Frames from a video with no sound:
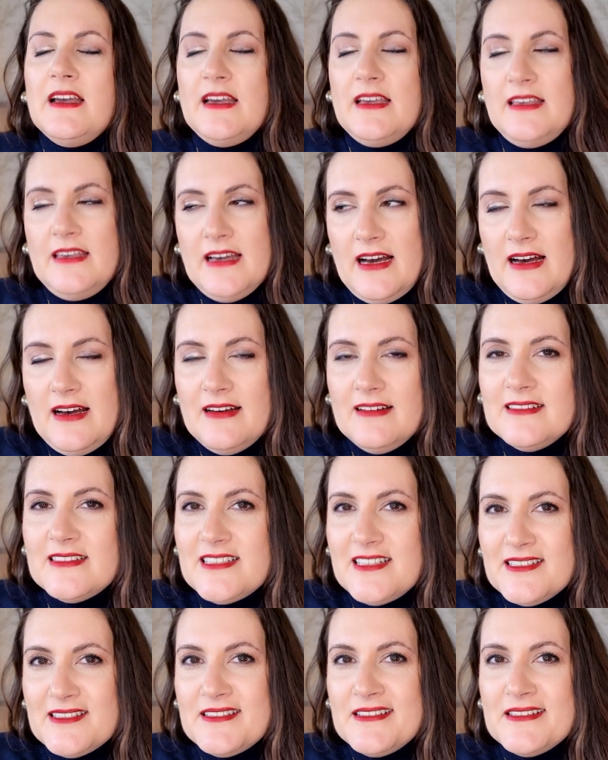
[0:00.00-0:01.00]
Yeah,
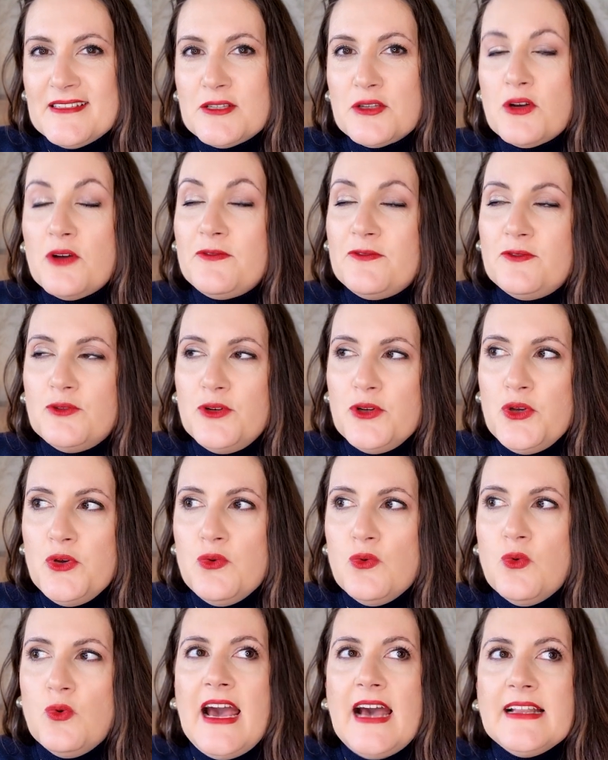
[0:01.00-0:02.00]
this is for
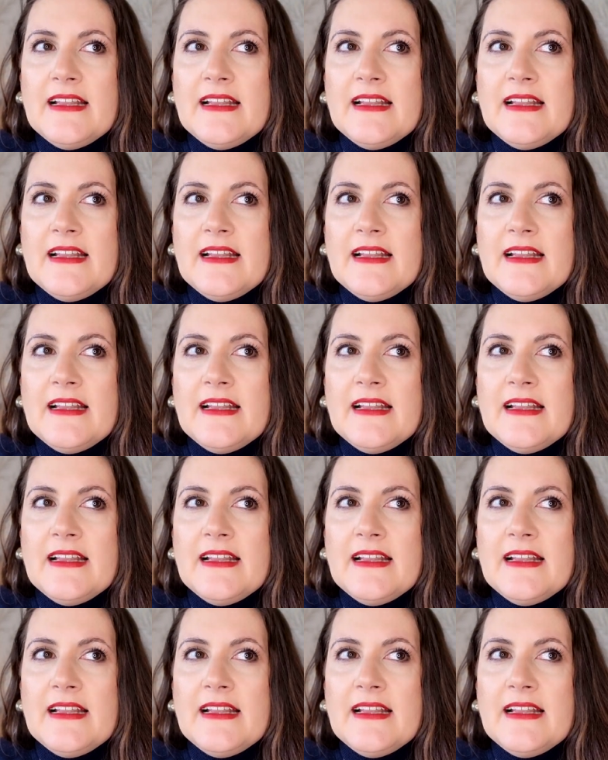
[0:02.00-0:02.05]
you.